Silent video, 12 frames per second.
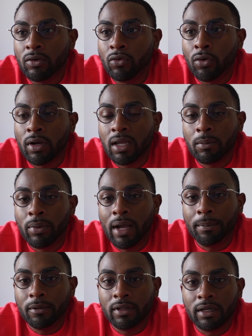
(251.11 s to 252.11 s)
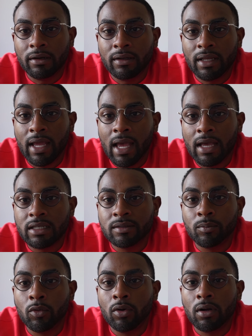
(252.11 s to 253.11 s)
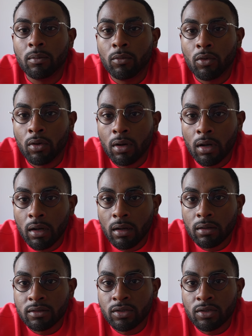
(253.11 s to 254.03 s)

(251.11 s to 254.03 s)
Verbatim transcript: growing in popularity as more and more